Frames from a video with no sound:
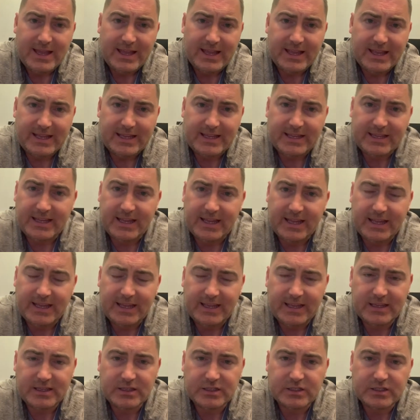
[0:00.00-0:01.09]
He
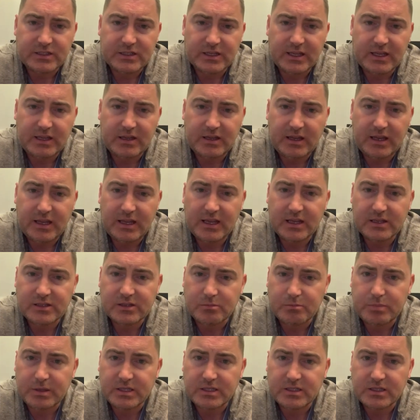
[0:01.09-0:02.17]
has a
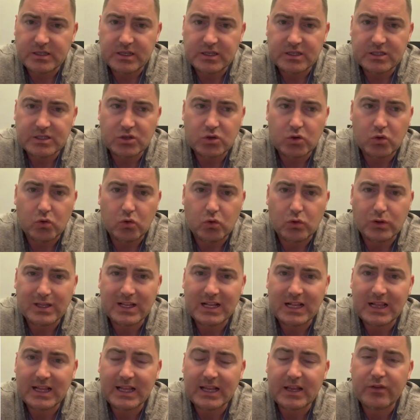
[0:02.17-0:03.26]
business called
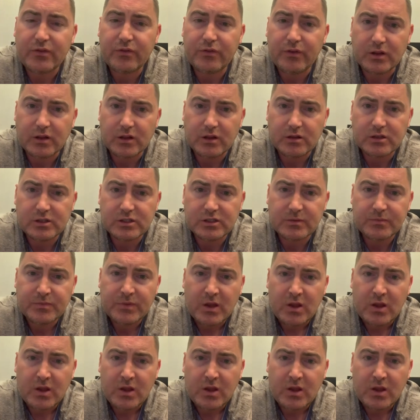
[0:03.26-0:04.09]
ClickFunnels,